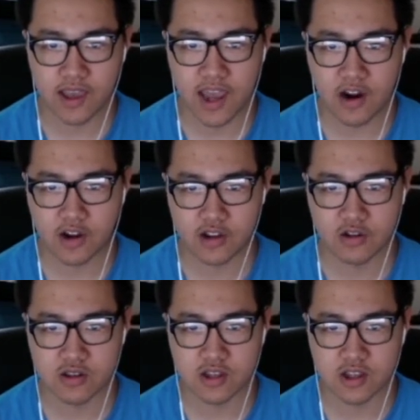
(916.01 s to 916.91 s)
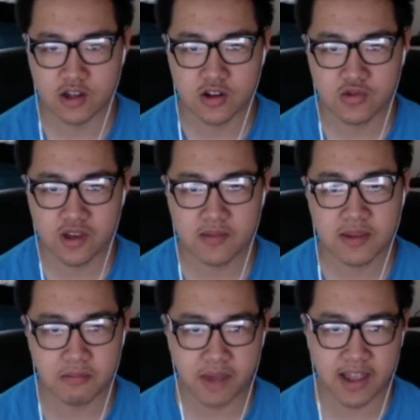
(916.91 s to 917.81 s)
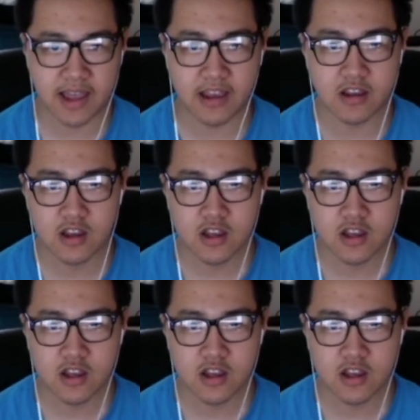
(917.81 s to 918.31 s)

characters. And here's what I mean by that.